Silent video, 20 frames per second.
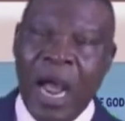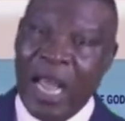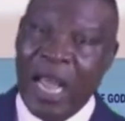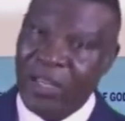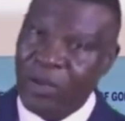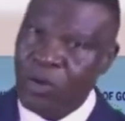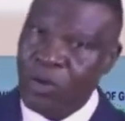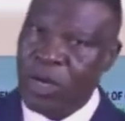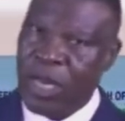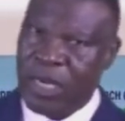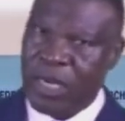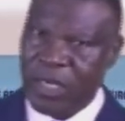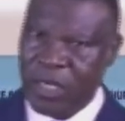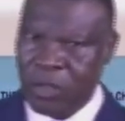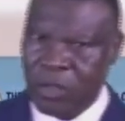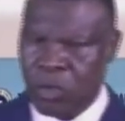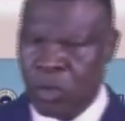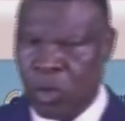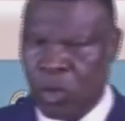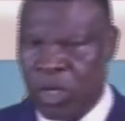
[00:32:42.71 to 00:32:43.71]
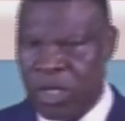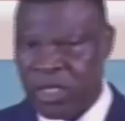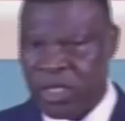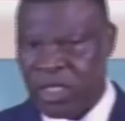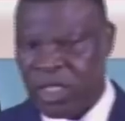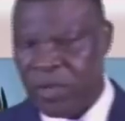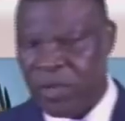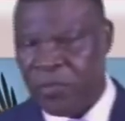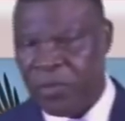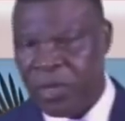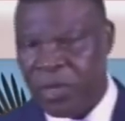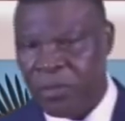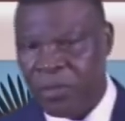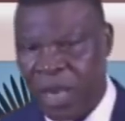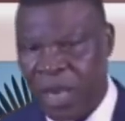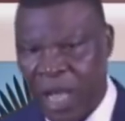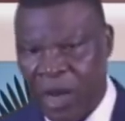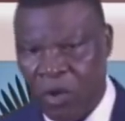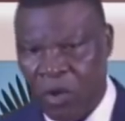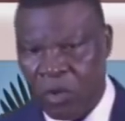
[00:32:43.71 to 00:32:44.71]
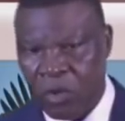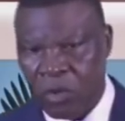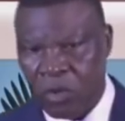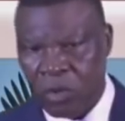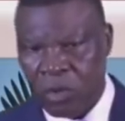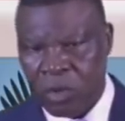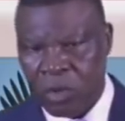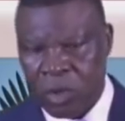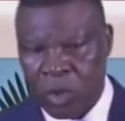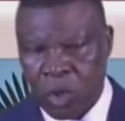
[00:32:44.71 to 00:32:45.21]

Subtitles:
Are you ready to receive him now?